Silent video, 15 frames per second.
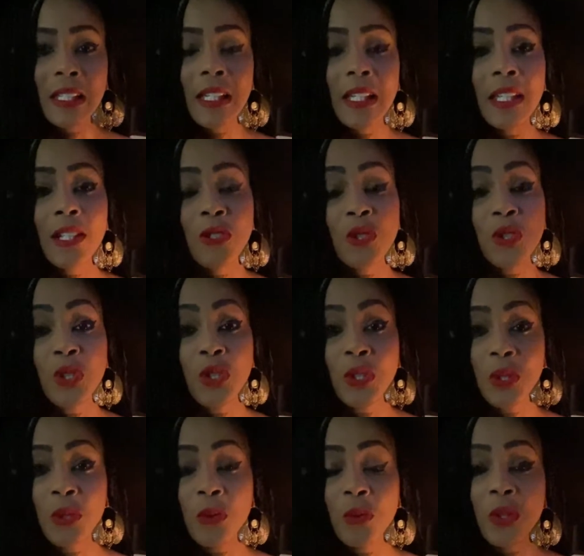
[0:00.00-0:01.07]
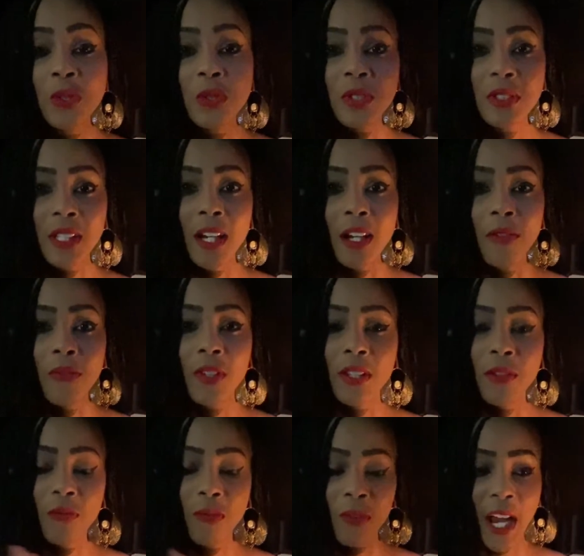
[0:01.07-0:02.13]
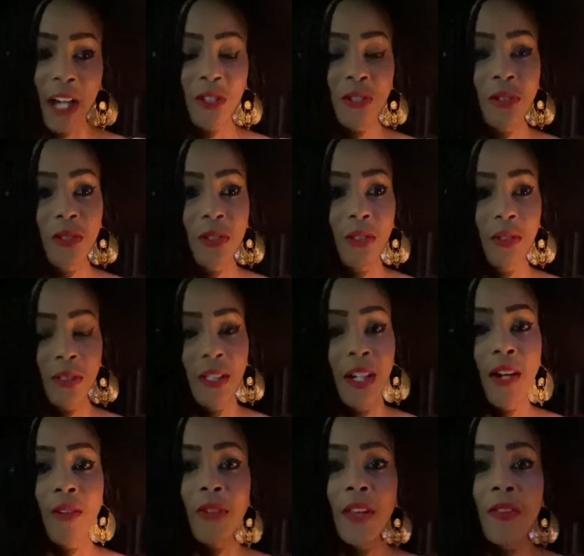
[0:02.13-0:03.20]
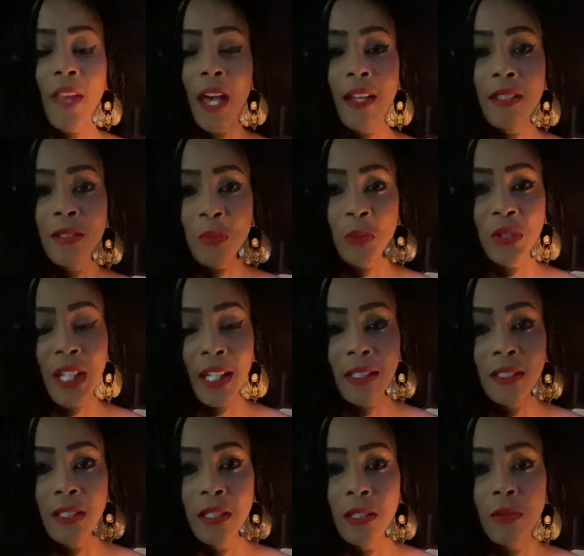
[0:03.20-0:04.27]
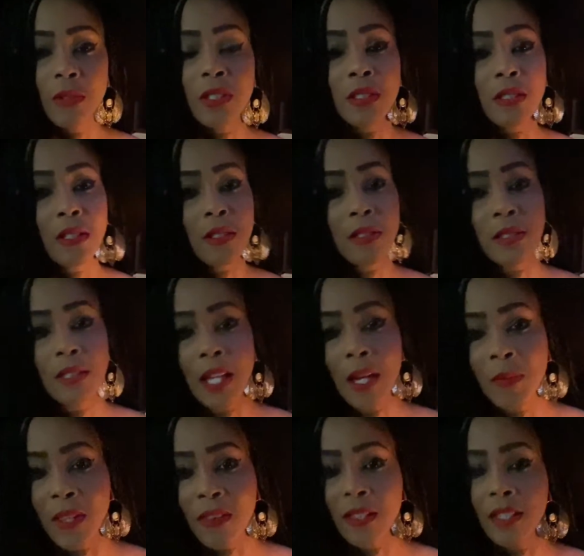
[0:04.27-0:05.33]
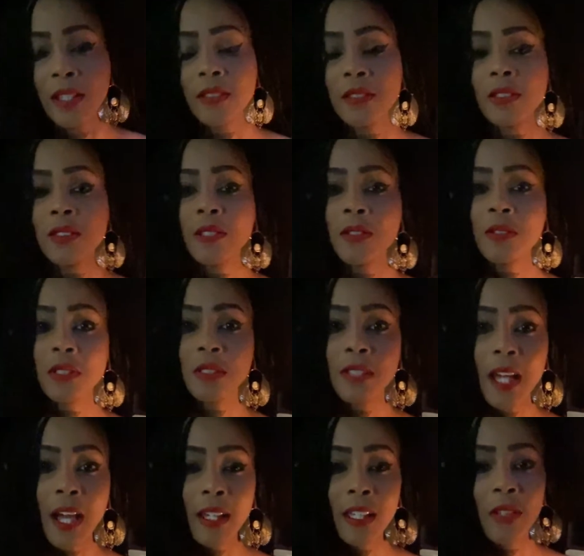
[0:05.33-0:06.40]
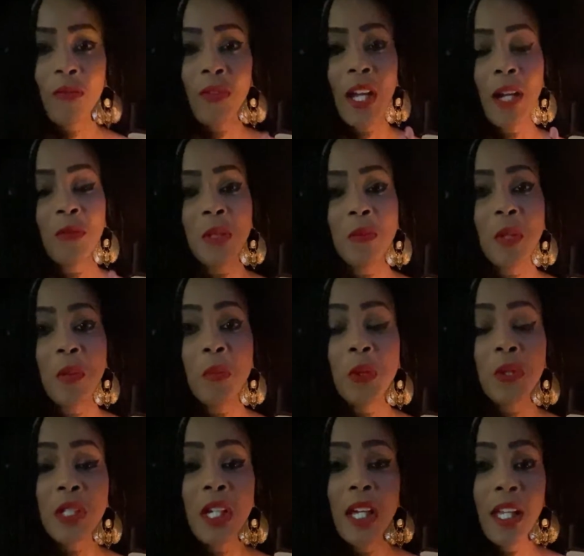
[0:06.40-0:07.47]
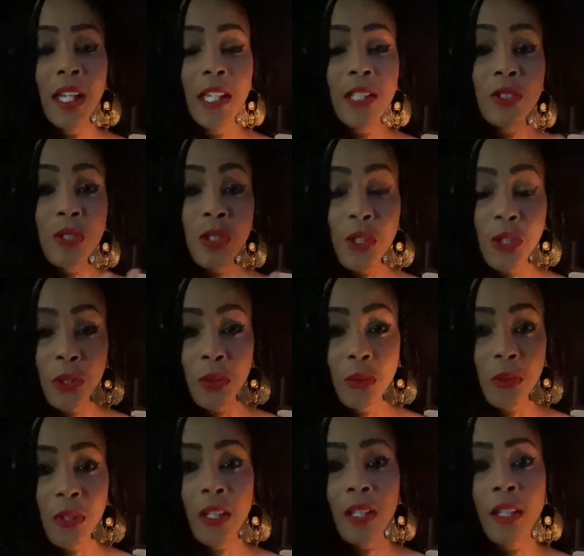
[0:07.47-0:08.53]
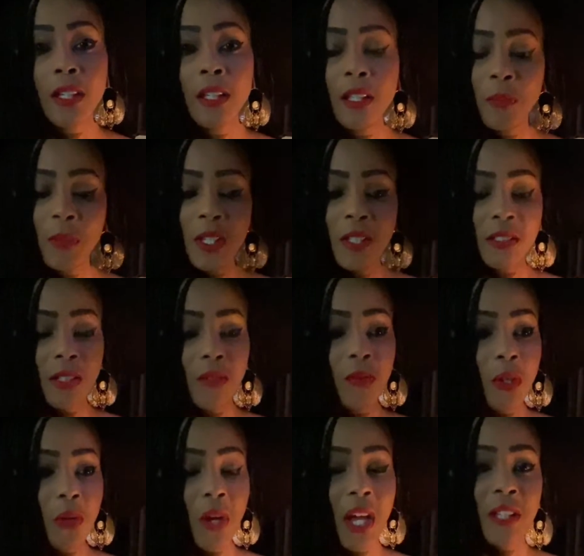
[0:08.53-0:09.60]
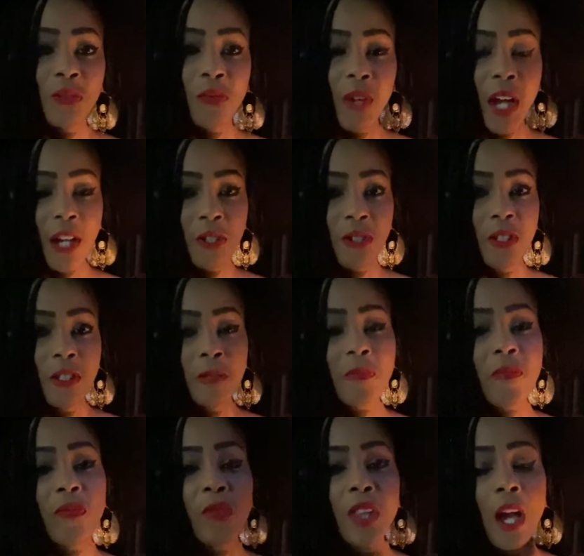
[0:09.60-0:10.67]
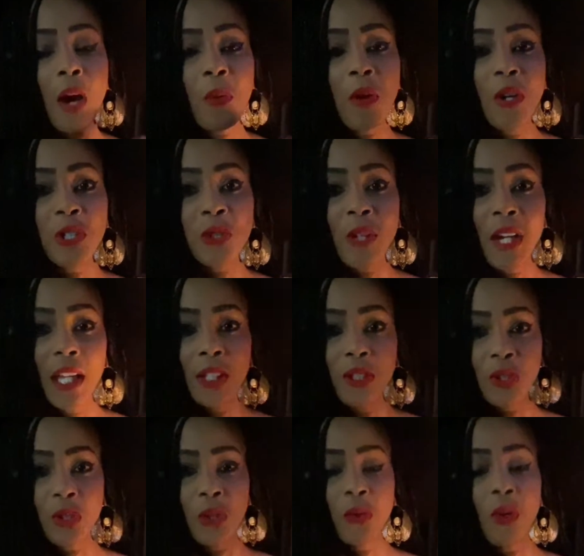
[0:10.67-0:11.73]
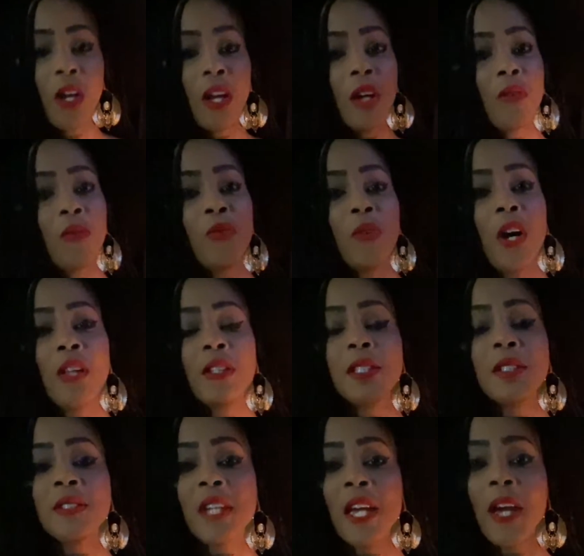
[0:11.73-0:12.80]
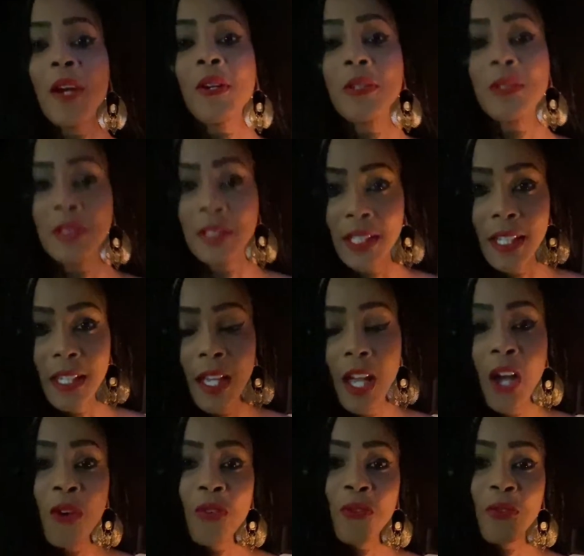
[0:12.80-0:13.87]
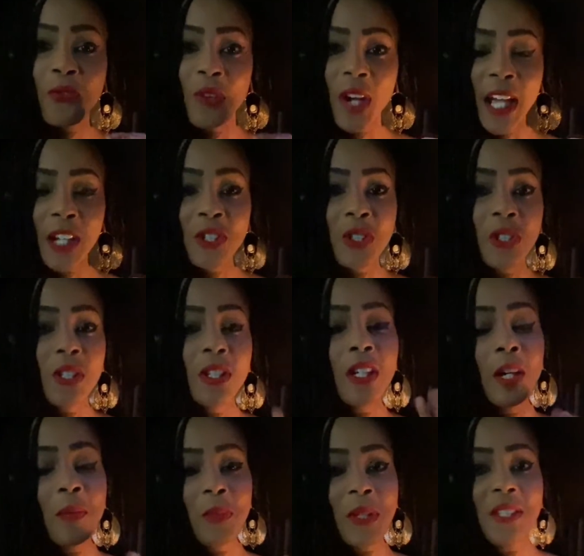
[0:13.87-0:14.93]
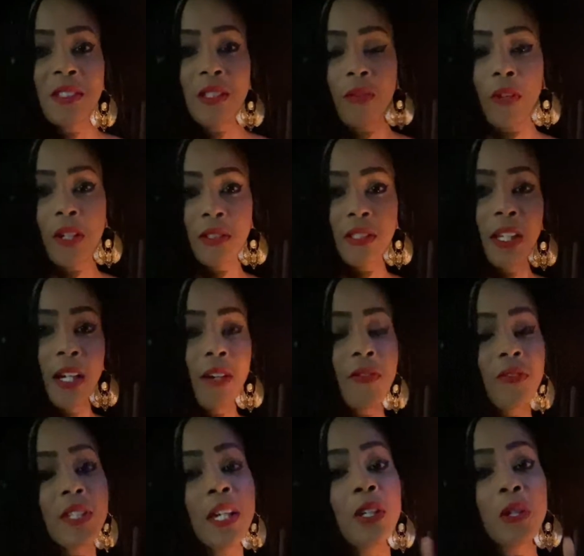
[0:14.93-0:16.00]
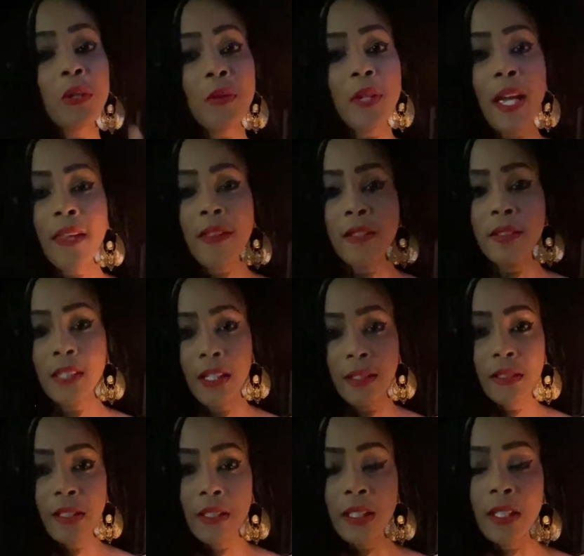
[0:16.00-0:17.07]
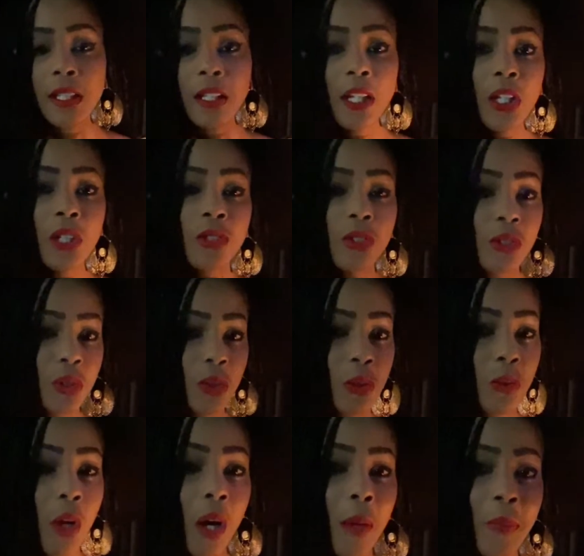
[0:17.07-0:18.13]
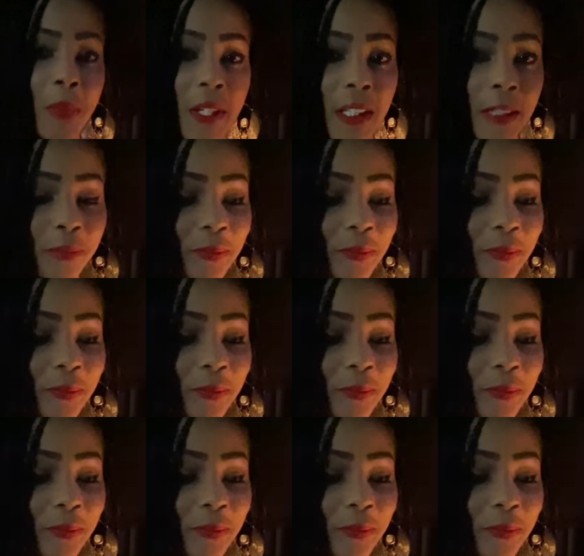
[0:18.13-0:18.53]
it is you, yourself. You fractured yourself, and that is protecting you. It starts slamming things, it starts attacking family members. It's you. A piece of you has fractured. Now we are trying to voluntarily fracture a piece of ourselves and create this entity to do our bidding.